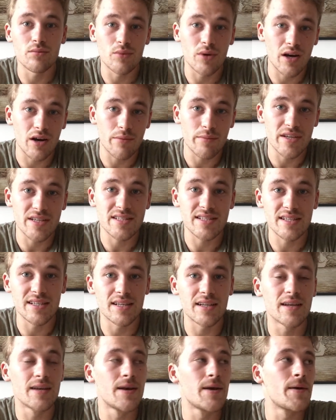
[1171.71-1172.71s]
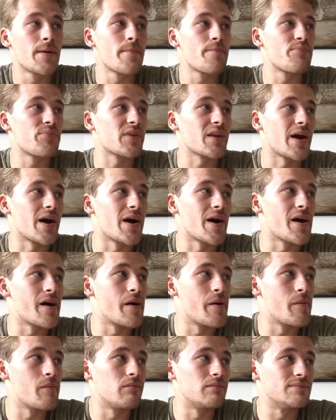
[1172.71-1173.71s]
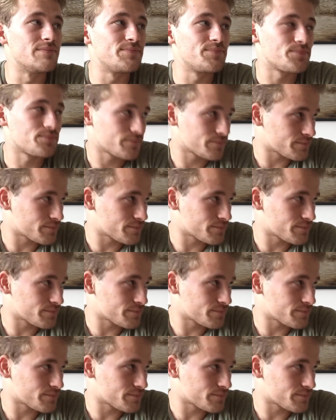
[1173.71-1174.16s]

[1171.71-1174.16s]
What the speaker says: where I'm eating, and